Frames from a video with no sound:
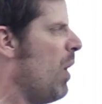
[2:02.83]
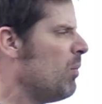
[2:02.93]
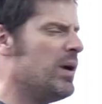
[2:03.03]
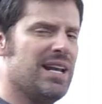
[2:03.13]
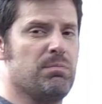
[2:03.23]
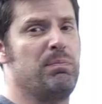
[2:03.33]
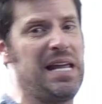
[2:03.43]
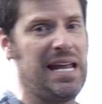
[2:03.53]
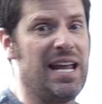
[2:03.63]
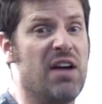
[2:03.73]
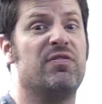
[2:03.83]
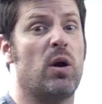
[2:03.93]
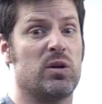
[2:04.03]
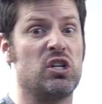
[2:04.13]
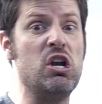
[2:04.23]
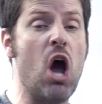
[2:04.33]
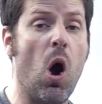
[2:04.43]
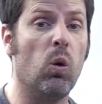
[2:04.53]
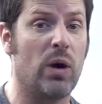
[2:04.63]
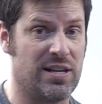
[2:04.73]
what would it be if there was
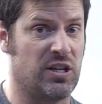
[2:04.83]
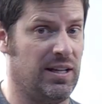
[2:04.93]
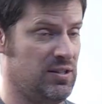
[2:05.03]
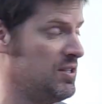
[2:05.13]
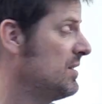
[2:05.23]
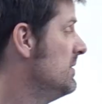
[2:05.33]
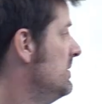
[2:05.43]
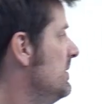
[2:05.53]
no resonance?